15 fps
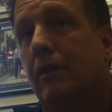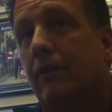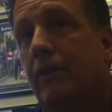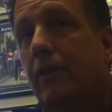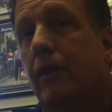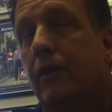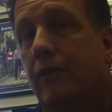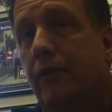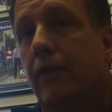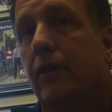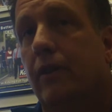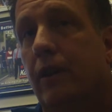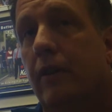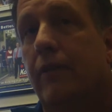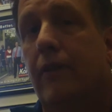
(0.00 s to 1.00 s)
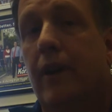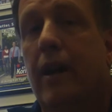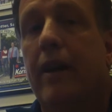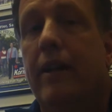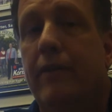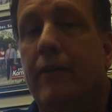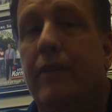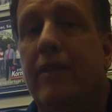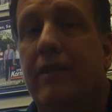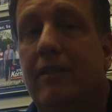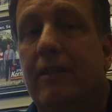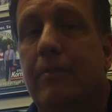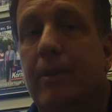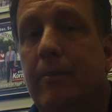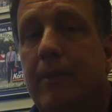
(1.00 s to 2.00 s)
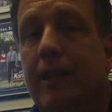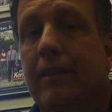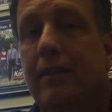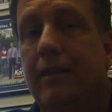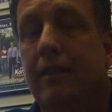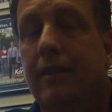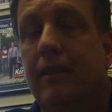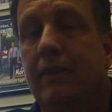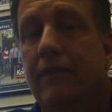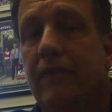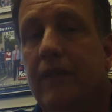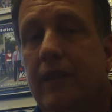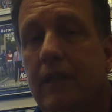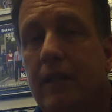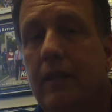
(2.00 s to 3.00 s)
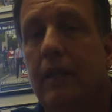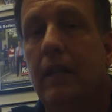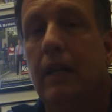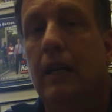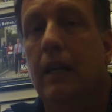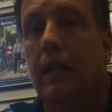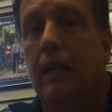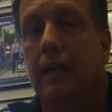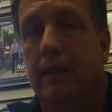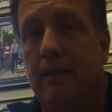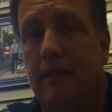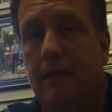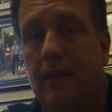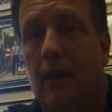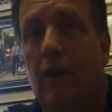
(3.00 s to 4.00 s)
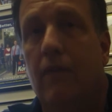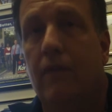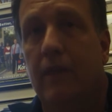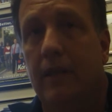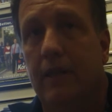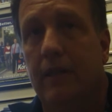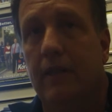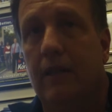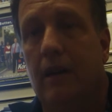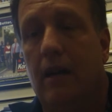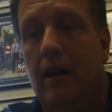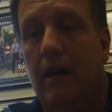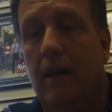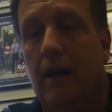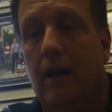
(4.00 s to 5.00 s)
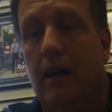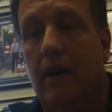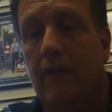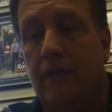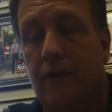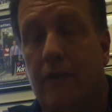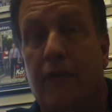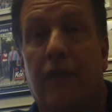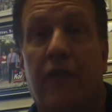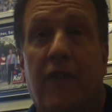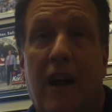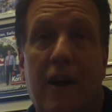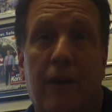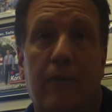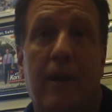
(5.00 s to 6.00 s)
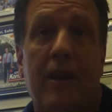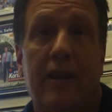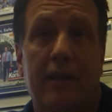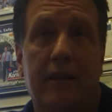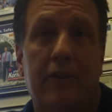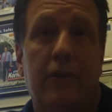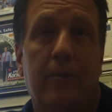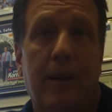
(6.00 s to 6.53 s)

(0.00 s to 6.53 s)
for, for a variety of reasons, but basically the fee itself is on uh, for, for fire readiness.